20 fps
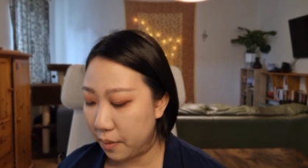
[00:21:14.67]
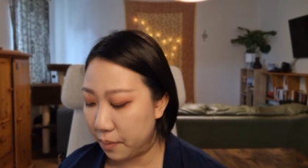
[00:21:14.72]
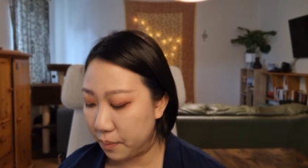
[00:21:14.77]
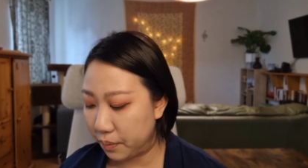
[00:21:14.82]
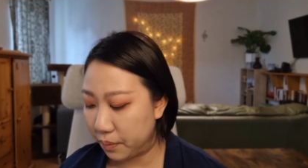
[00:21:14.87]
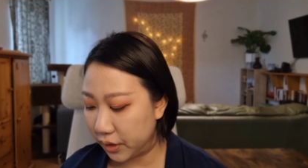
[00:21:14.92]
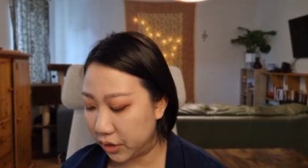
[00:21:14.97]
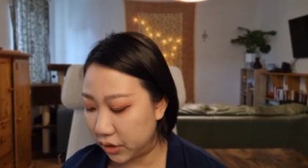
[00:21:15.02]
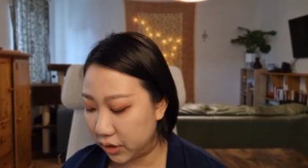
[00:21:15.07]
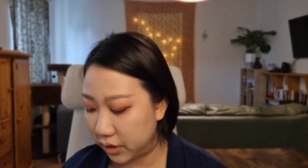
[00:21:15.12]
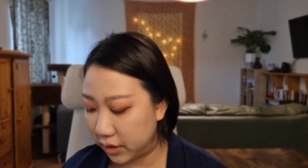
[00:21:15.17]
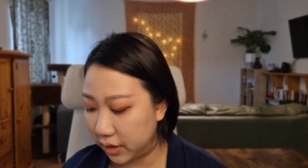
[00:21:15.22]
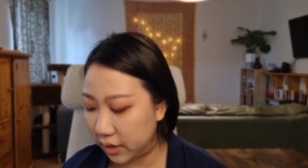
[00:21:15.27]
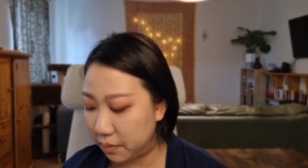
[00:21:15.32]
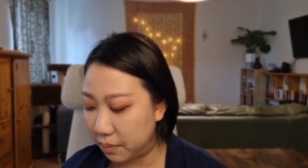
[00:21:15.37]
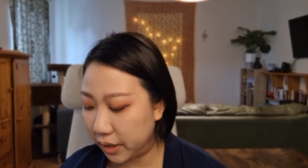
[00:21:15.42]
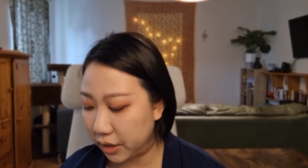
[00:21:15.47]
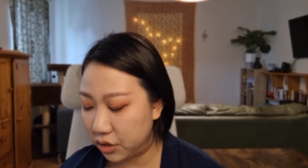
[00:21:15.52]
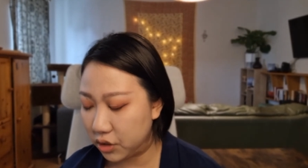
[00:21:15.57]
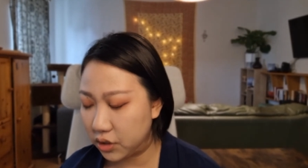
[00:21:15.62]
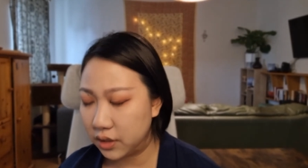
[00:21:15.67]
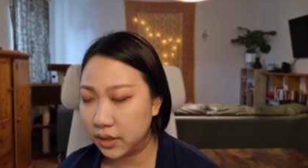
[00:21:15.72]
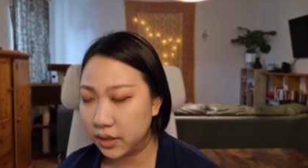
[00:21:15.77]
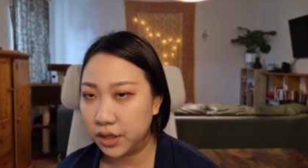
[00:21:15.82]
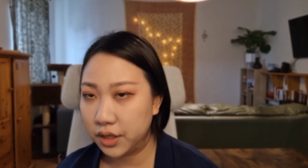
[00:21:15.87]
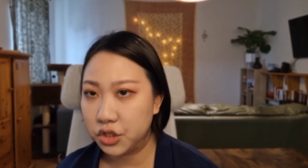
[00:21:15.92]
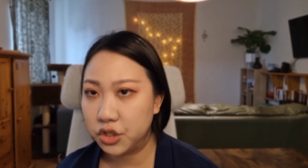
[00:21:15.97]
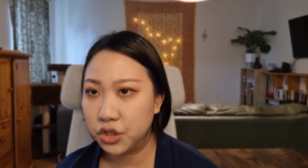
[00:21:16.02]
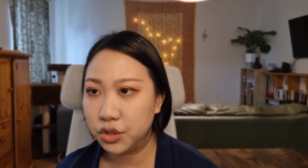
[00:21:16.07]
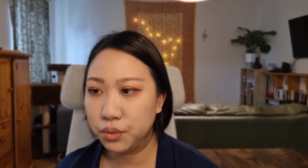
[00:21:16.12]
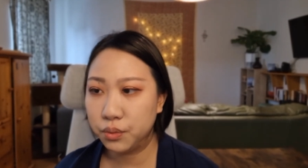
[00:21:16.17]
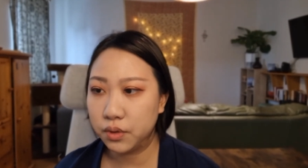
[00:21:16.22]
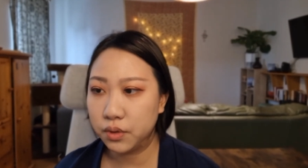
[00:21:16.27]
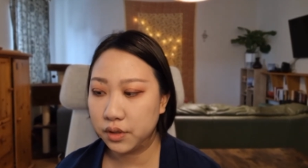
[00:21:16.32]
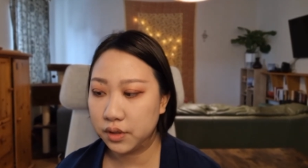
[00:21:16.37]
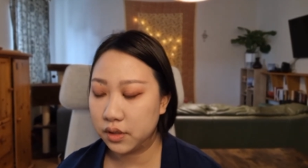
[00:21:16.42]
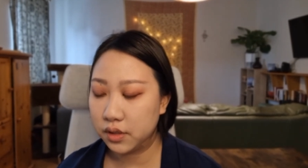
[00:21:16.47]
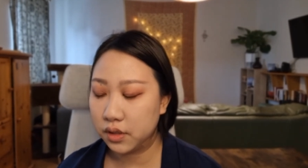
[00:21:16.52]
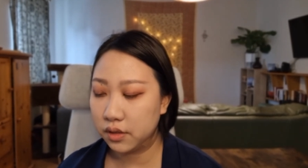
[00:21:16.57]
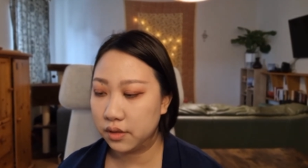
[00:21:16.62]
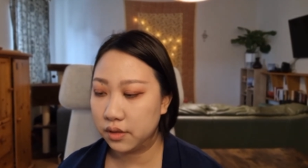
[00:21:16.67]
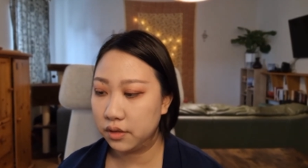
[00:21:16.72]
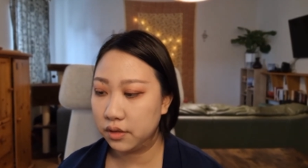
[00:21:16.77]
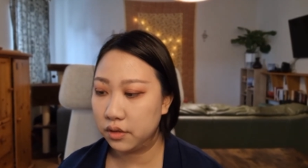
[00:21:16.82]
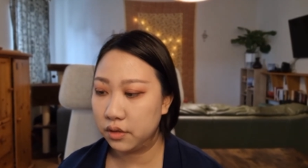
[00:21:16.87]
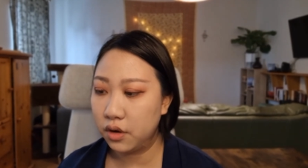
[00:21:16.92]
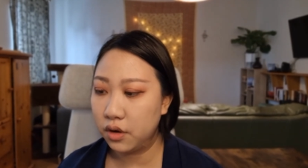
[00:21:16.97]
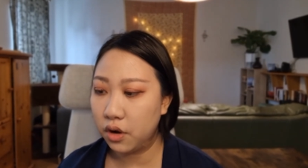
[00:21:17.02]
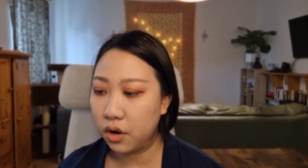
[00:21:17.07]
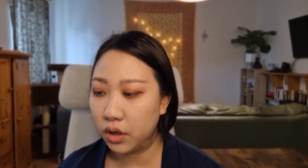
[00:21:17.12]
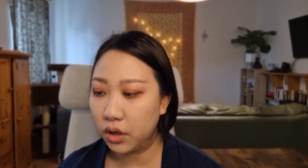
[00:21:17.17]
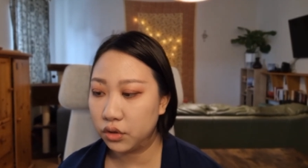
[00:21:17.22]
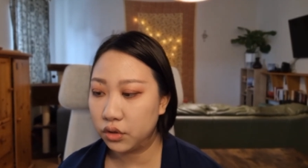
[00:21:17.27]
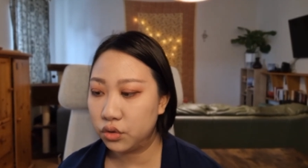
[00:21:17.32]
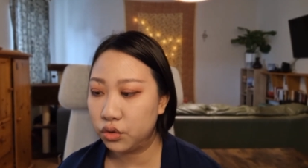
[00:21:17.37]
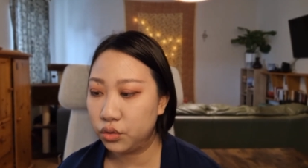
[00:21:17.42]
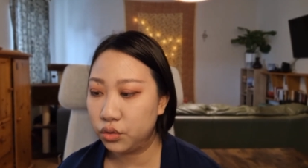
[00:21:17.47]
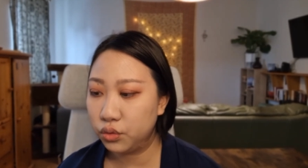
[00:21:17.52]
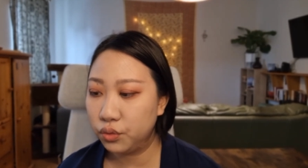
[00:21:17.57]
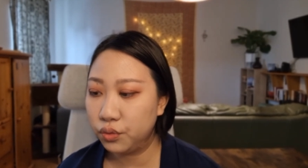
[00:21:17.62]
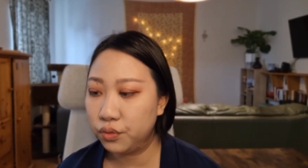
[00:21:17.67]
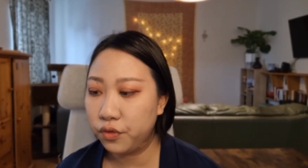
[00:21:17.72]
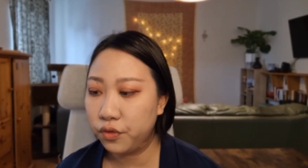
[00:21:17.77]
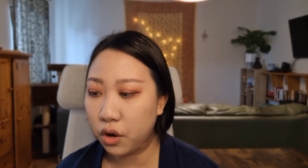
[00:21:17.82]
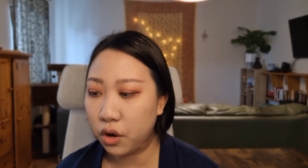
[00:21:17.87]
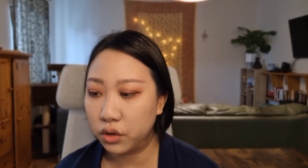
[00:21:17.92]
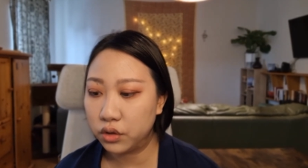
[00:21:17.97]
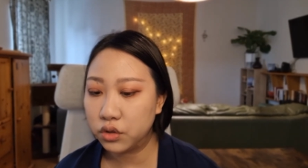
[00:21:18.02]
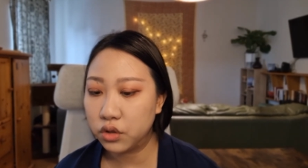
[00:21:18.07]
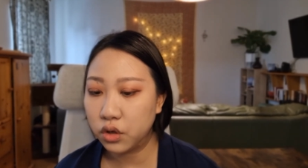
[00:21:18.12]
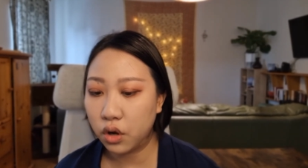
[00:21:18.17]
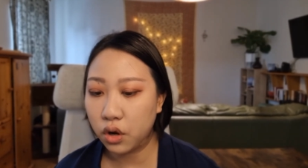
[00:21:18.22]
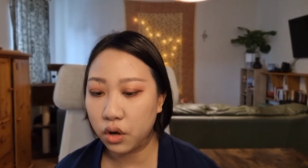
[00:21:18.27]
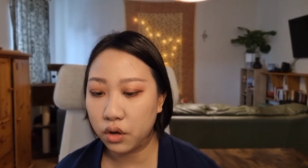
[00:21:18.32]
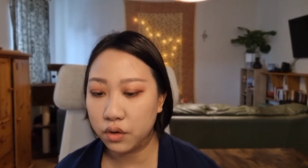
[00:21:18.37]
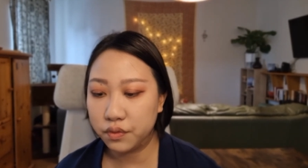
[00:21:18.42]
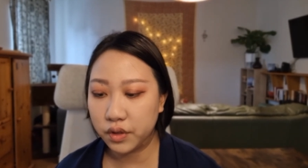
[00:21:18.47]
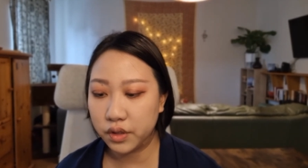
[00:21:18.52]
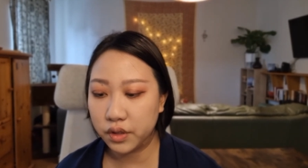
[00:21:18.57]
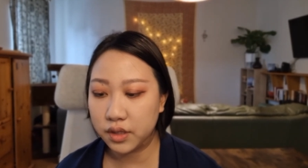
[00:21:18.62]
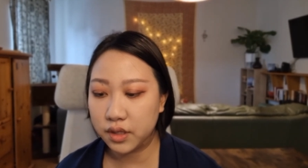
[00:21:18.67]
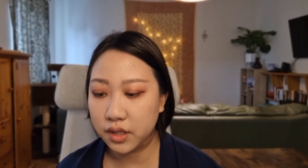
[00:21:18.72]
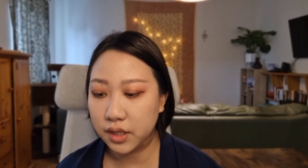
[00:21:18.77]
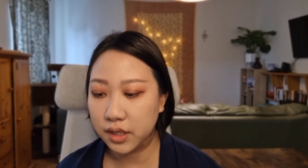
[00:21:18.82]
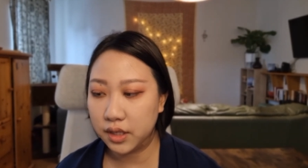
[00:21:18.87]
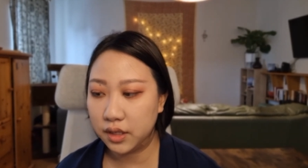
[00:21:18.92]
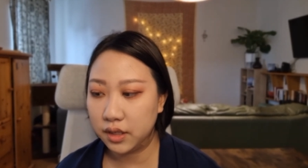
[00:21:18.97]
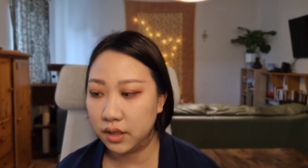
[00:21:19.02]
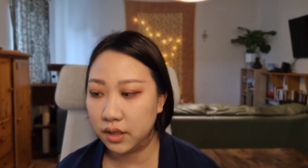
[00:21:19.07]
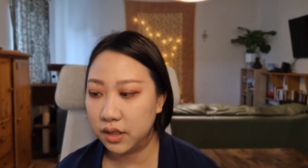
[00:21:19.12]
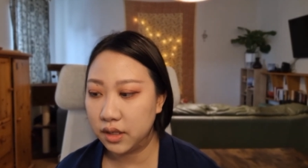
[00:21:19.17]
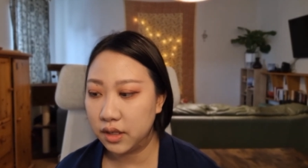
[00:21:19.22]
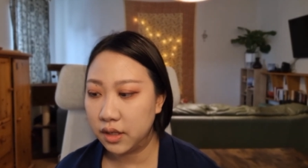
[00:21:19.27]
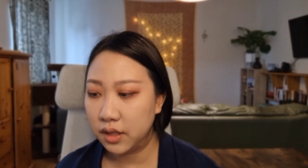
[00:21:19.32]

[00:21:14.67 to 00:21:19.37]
But she did mention that she was not too fond of the,